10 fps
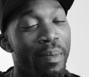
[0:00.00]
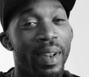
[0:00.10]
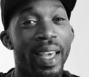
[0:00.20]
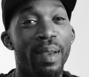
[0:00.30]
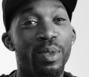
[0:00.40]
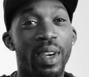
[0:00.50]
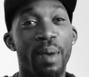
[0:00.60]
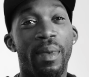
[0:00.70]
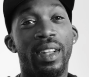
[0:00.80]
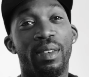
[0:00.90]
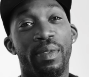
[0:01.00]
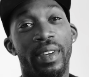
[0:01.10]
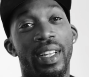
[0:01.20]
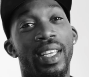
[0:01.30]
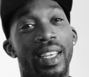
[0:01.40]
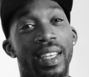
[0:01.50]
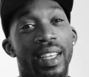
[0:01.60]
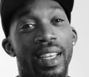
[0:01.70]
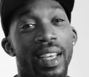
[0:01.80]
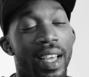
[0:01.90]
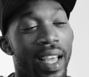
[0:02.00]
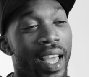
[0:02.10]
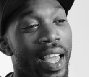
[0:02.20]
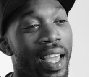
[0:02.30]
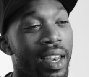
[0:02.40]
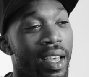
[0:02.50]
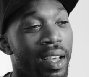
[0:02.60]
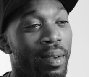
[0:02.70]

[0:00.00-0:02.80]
Blabes would come out to Philly, and